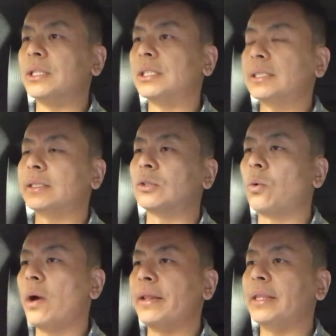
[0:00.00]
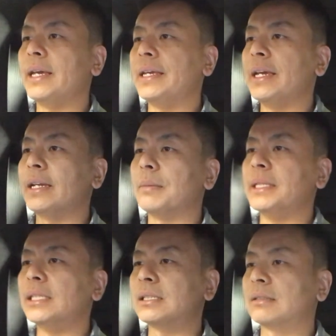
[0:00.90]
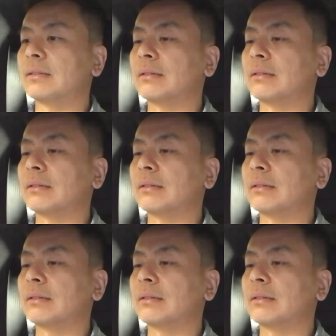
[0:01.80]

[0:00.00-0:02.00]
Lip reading: just quite there yet. I mean, this